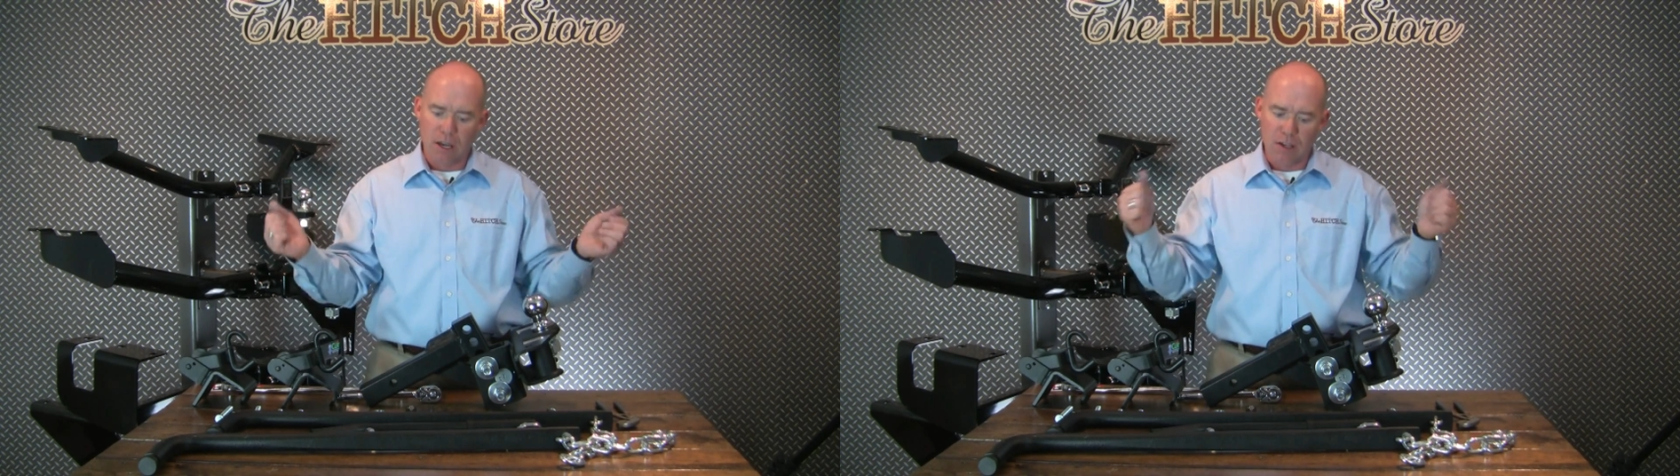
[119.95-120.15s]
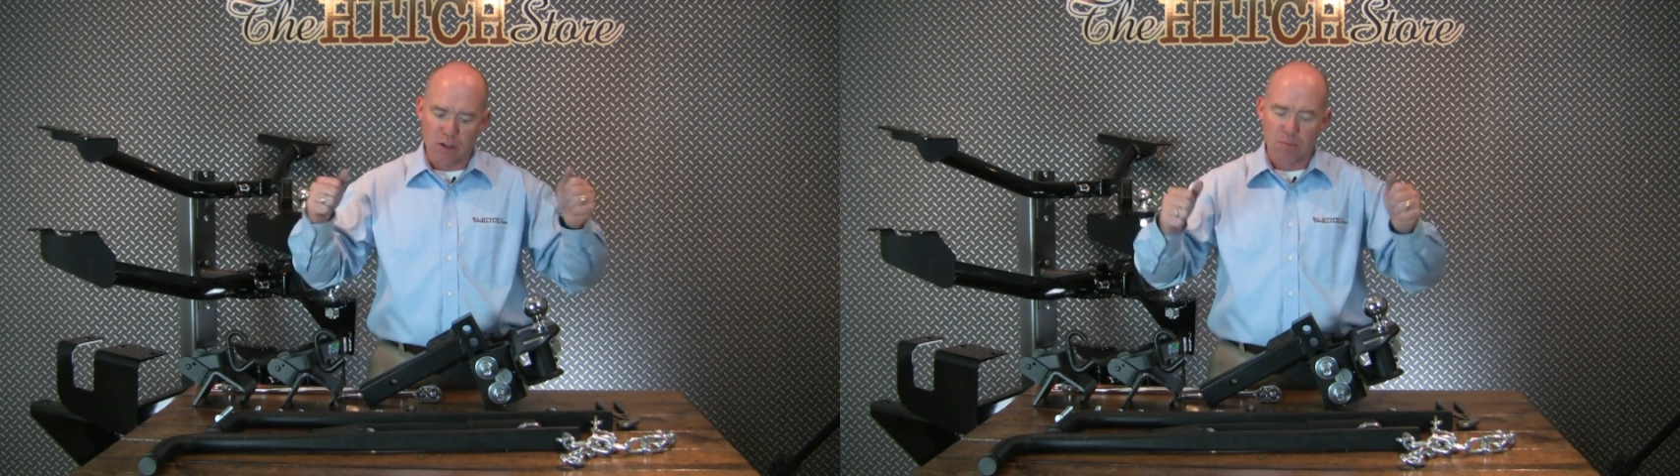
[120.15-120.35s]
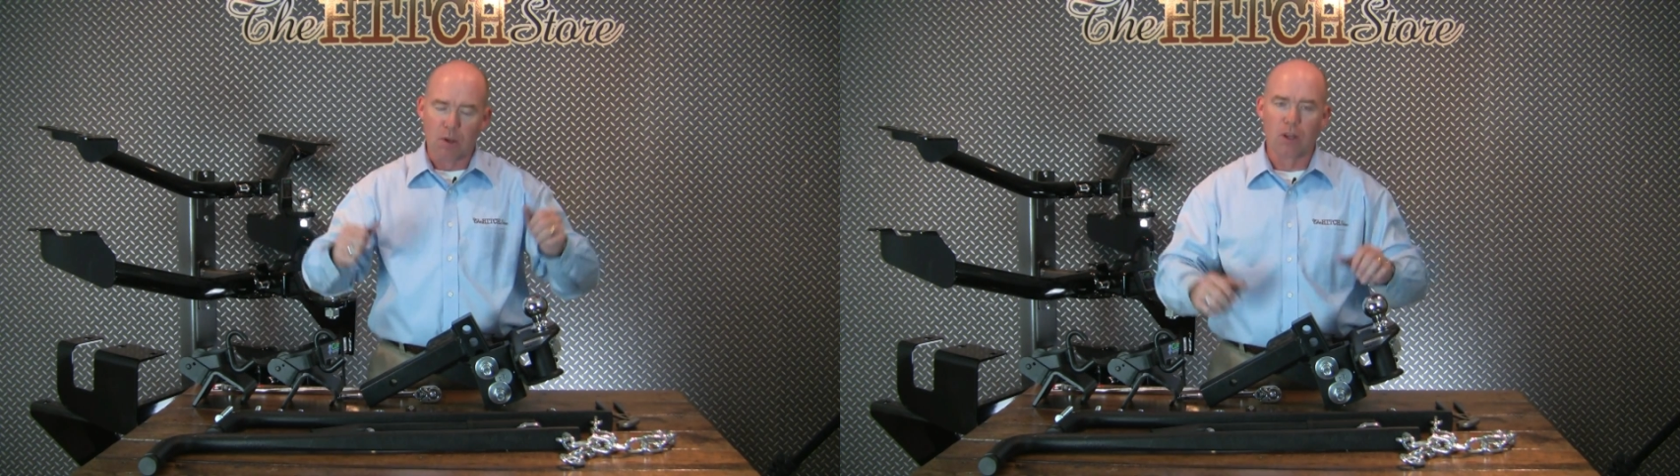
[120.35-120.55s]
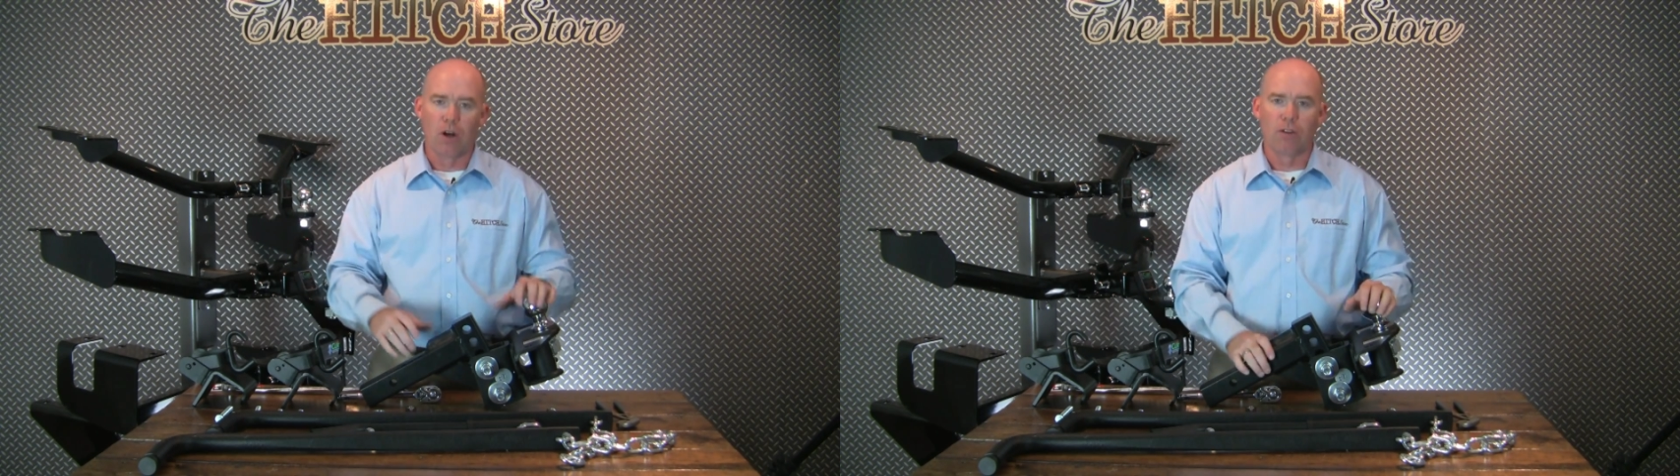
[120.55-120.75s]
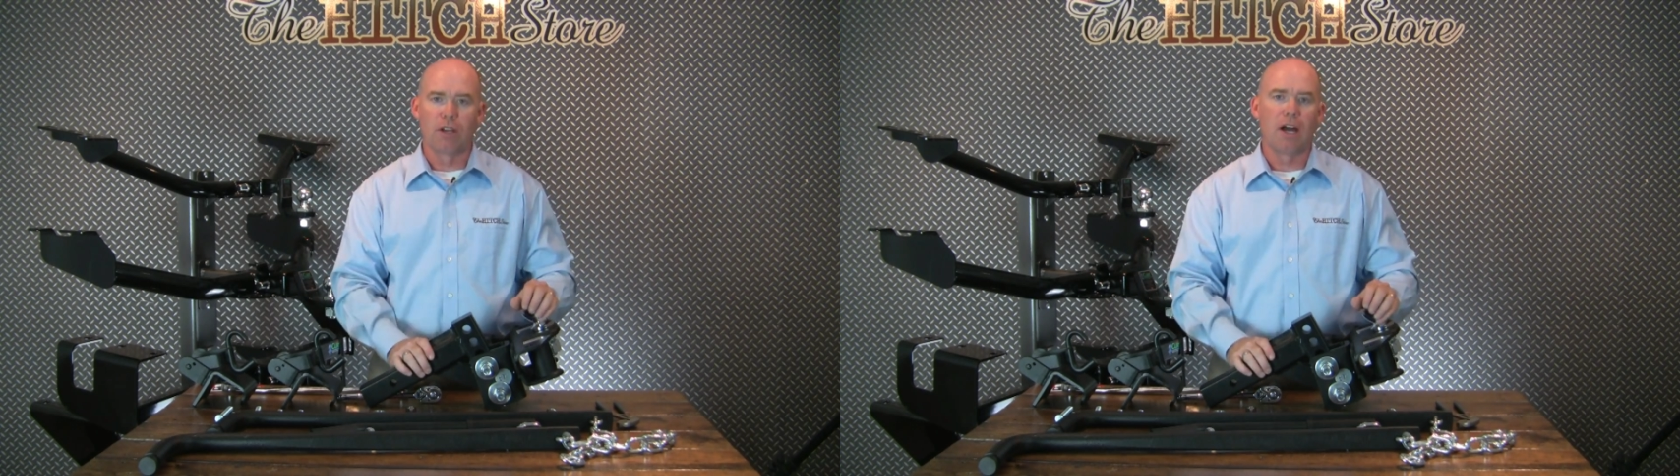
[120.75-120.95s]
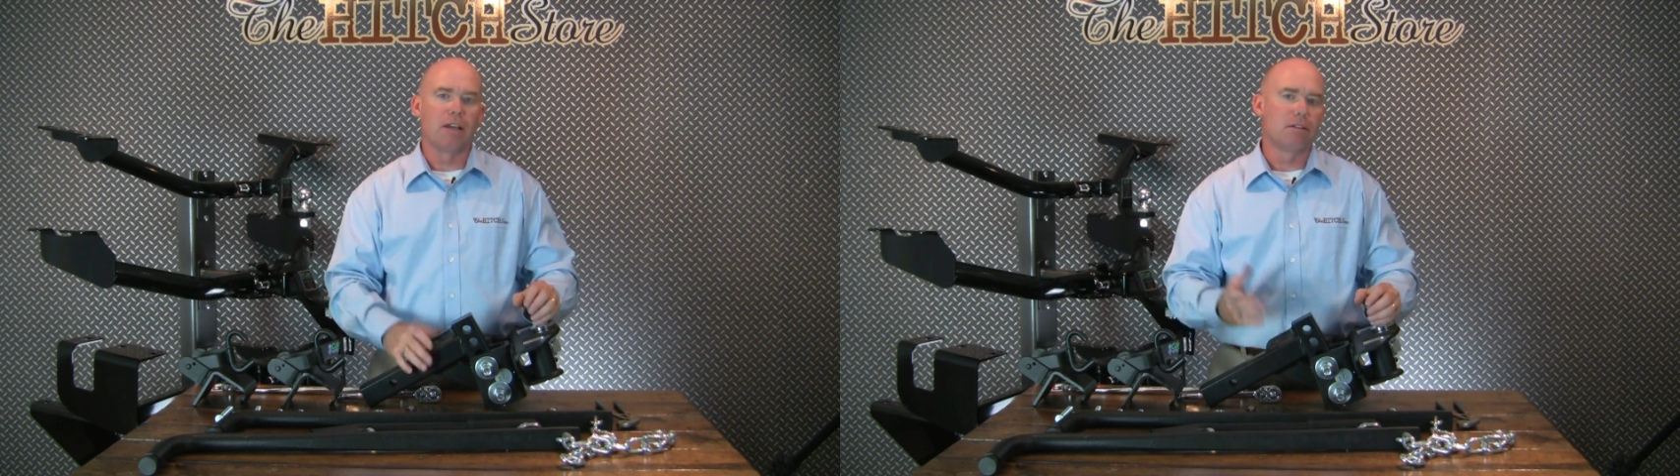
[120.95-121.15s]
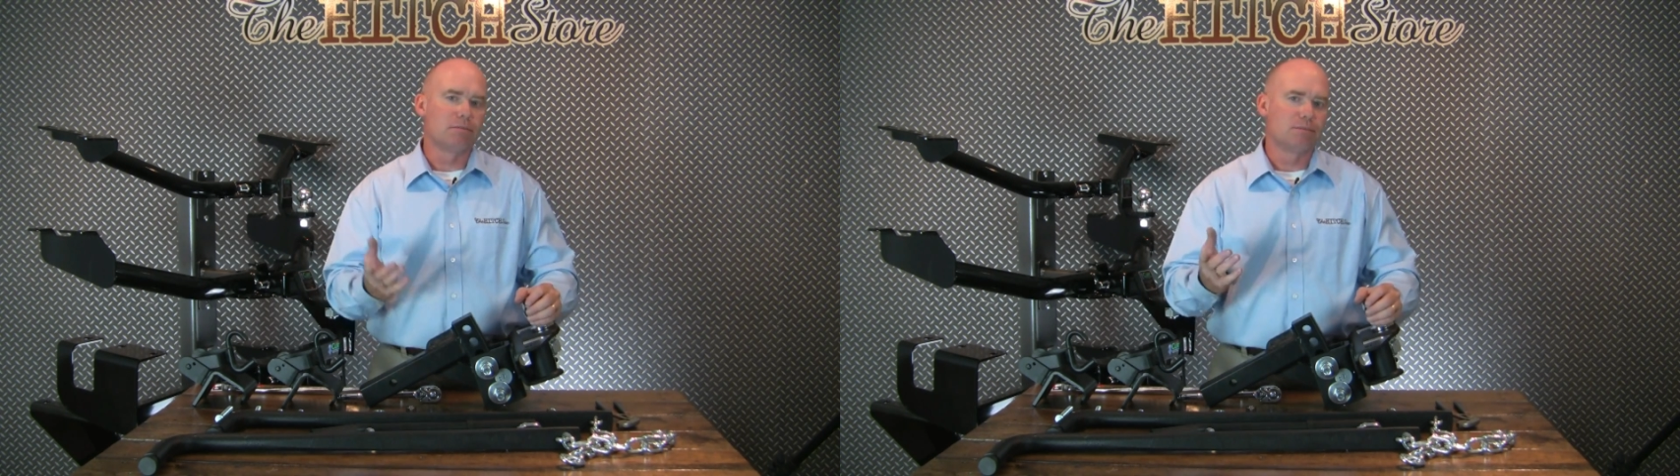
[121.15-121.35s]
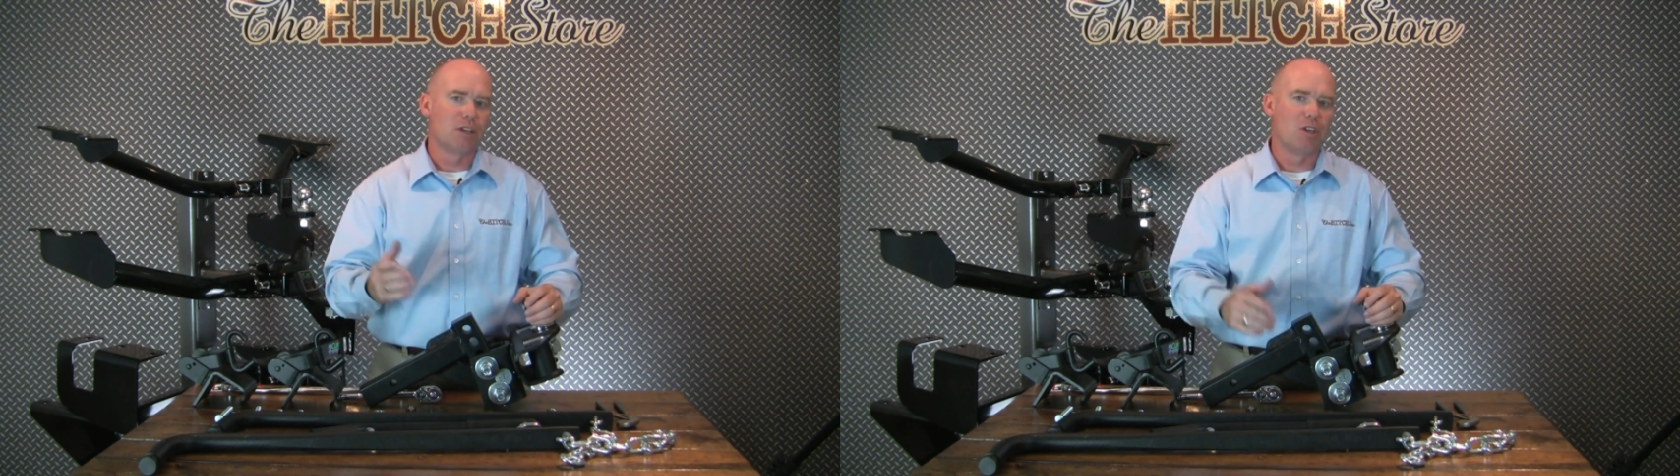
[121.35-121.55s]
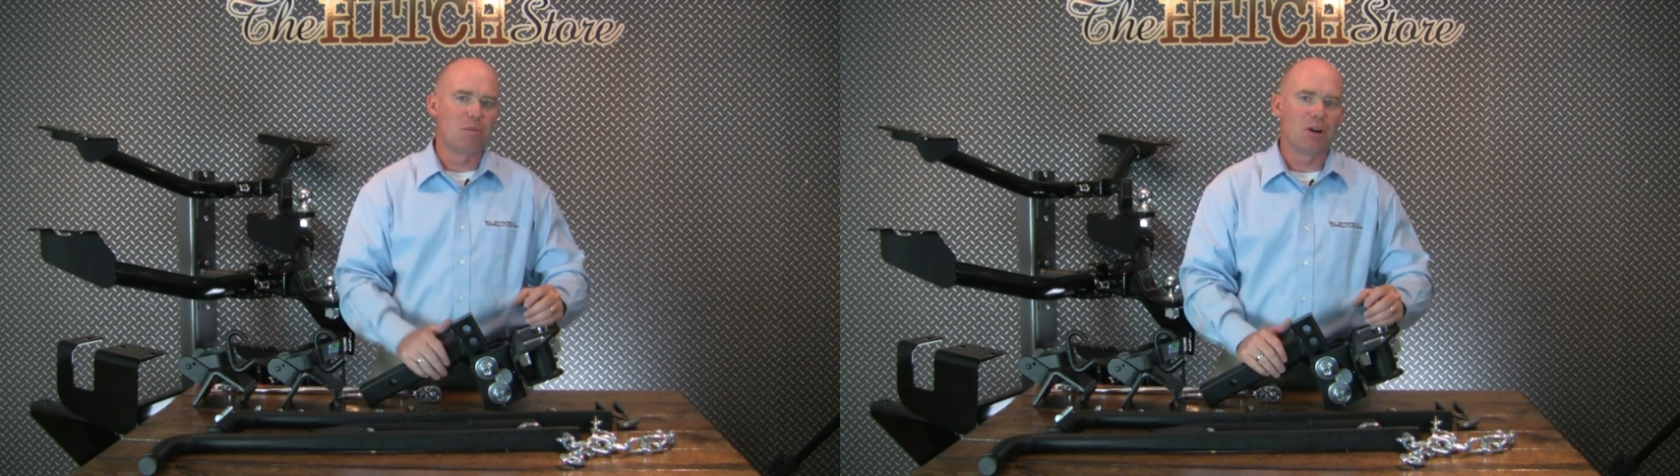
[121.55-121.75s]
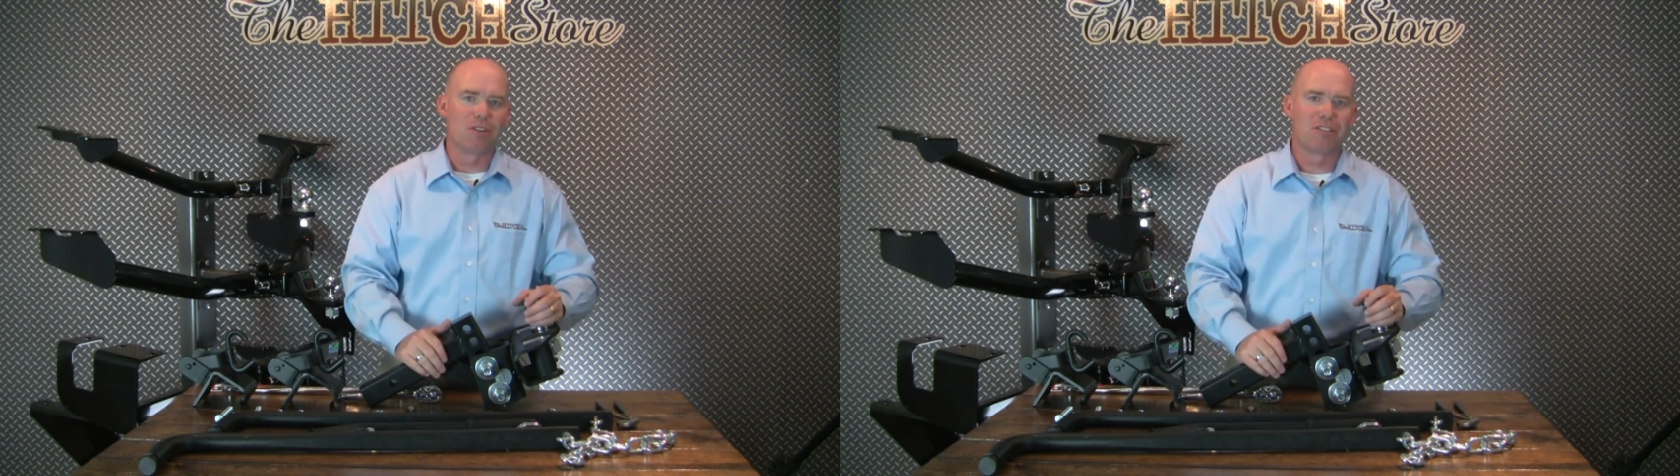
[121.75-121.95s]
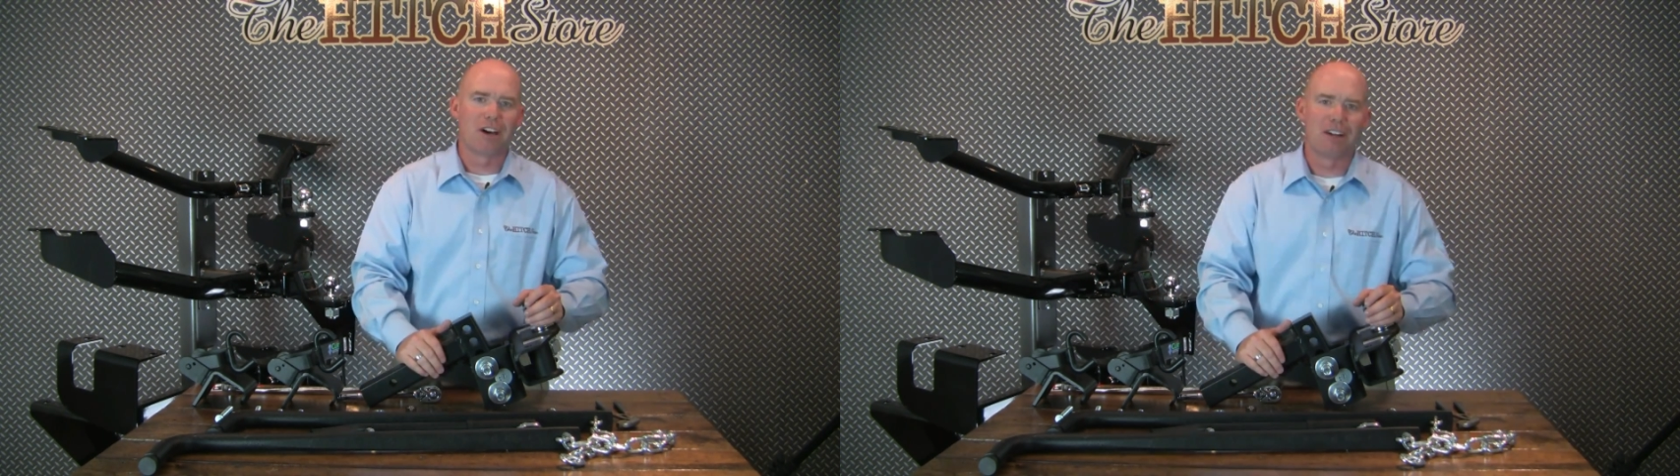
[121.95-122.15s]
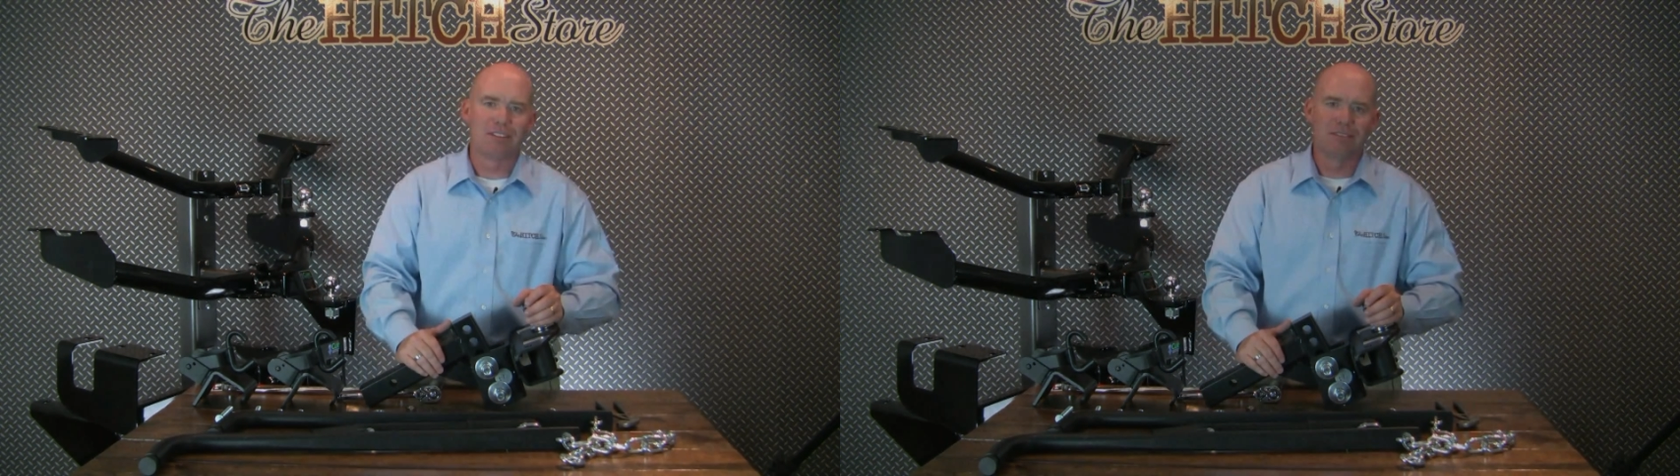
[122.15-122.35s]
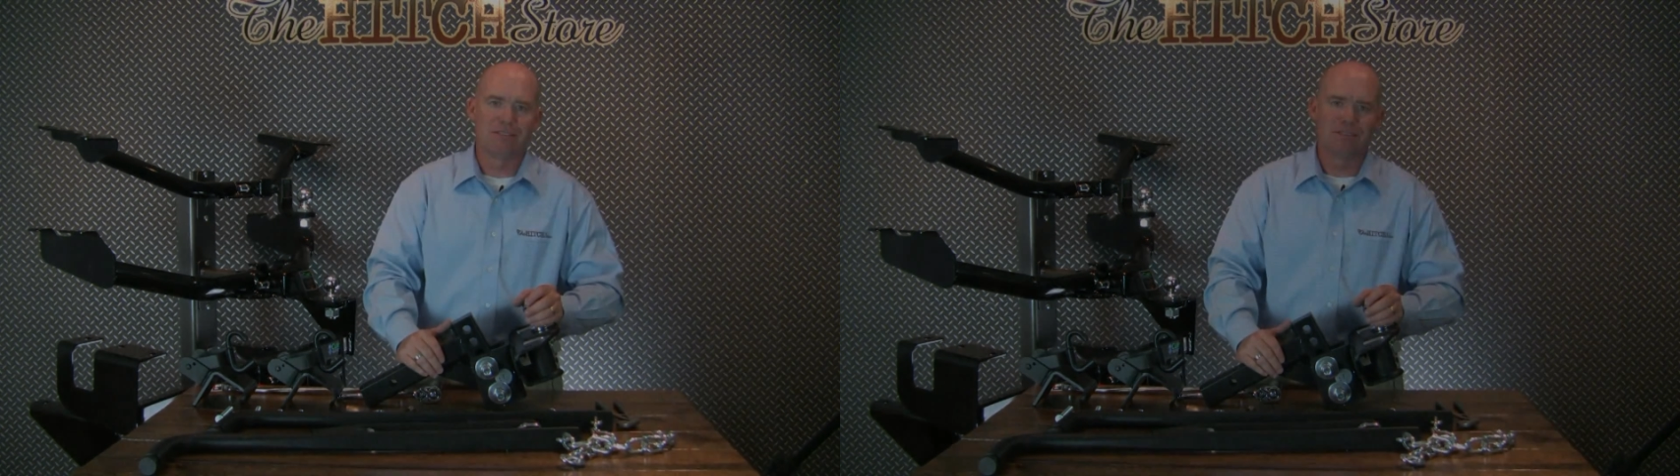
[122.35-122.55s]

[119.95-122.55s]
and you can pull it all tight and you'll be all set.